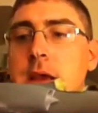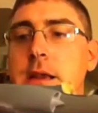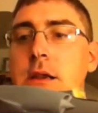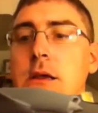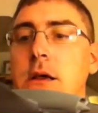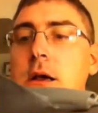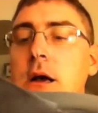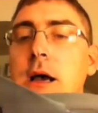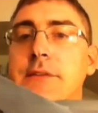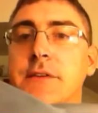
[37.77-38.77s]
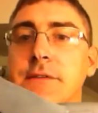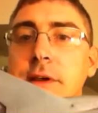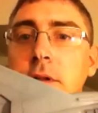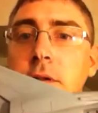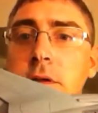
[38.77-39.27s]
then I had to
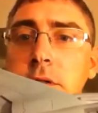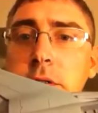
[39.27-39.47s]
fill